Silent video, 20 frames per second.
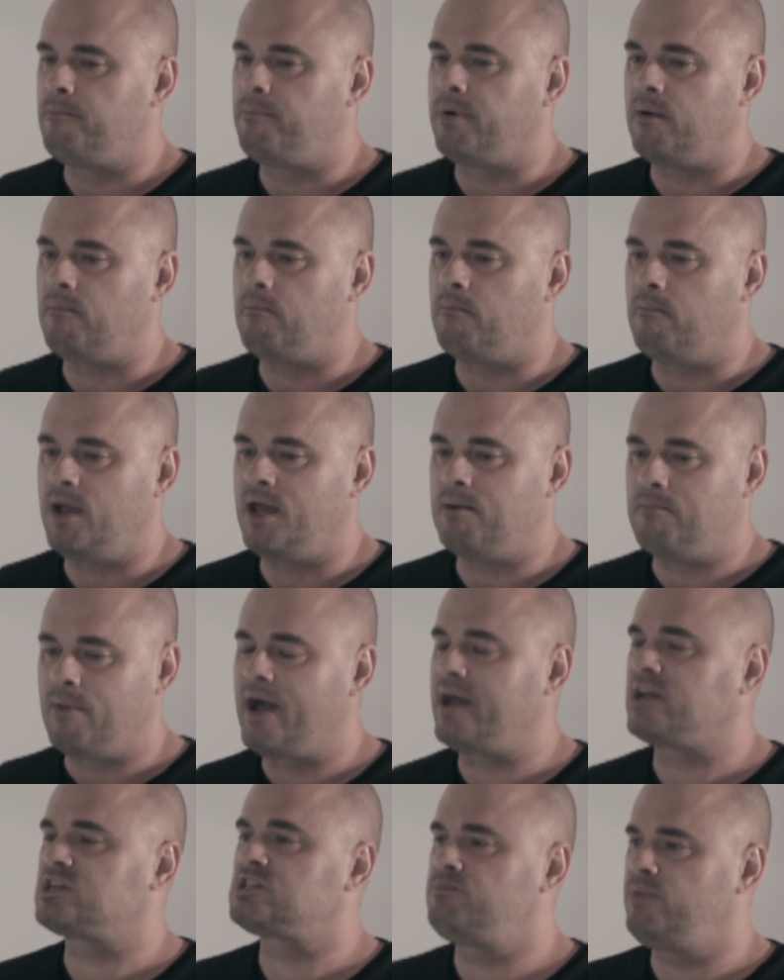But in
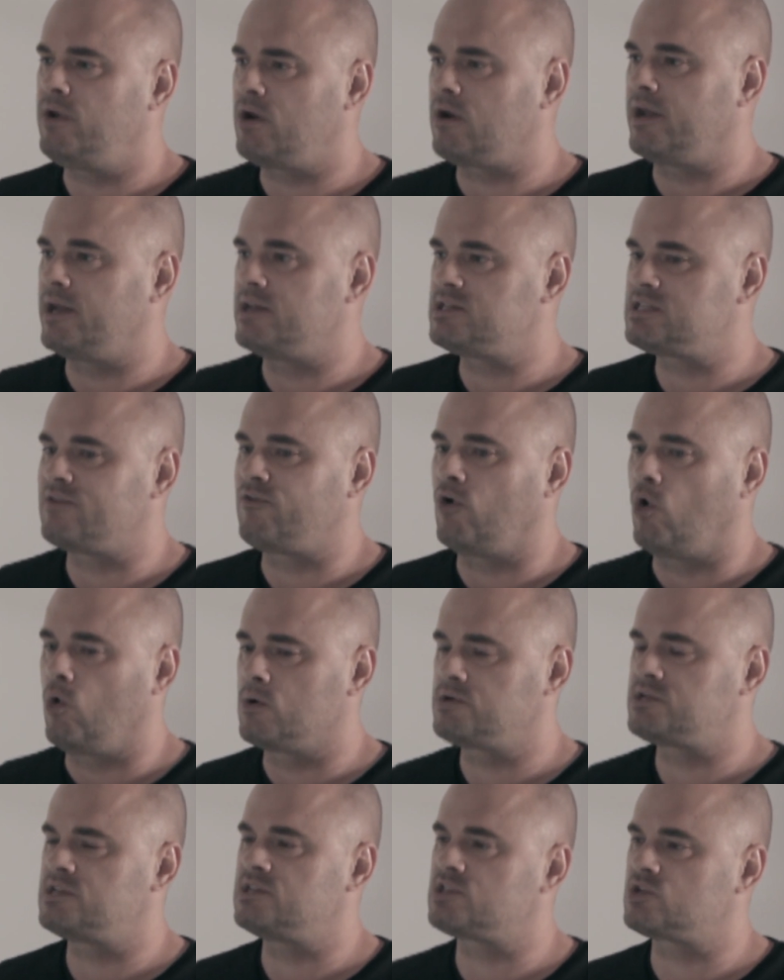my experience, if a
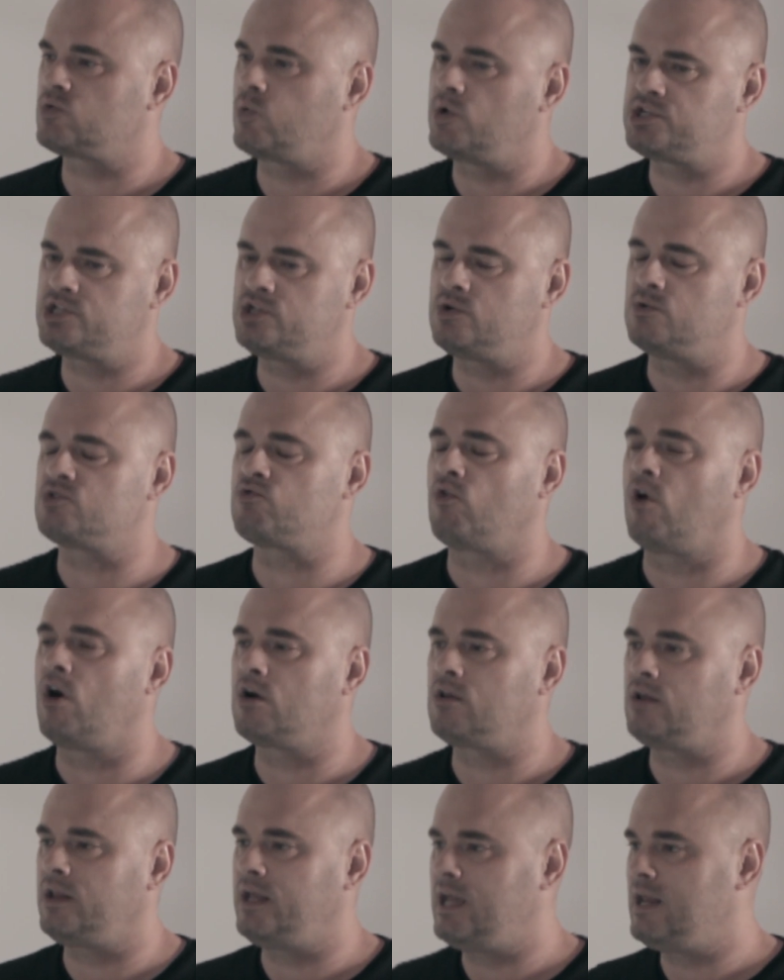horse is switching to his
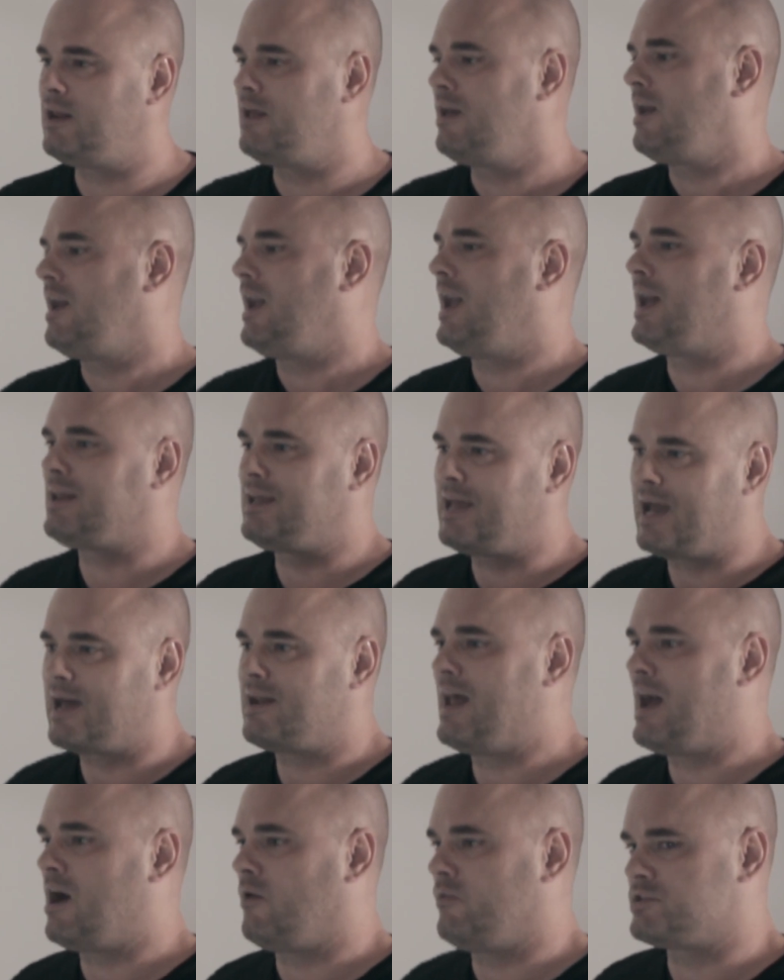wrong lead and
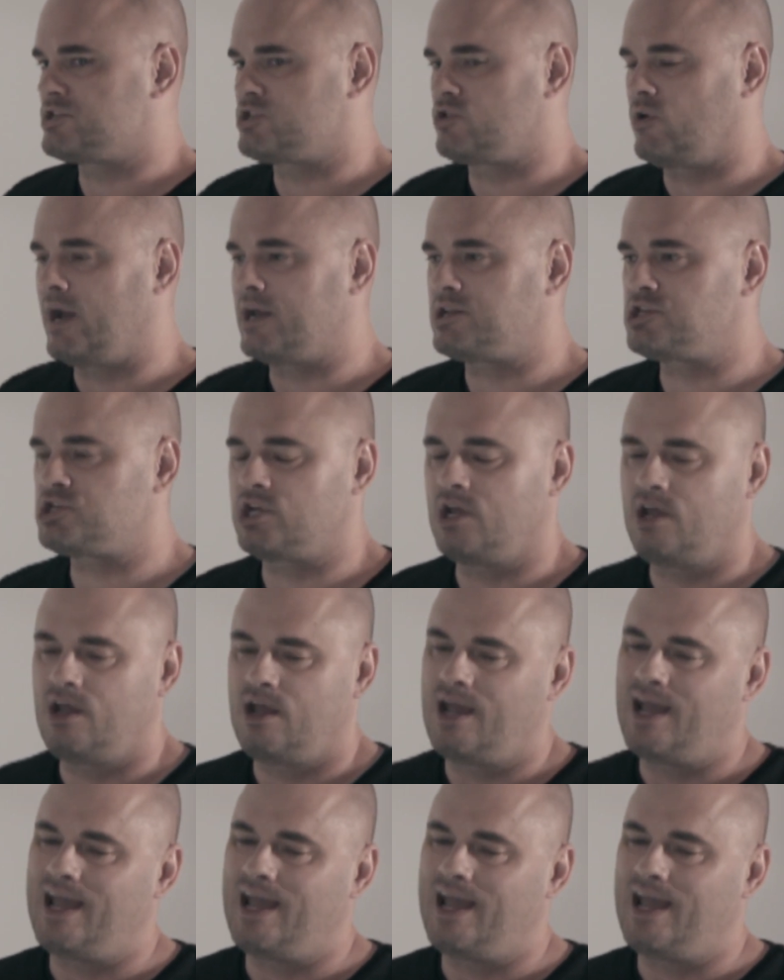getting out in the stretch,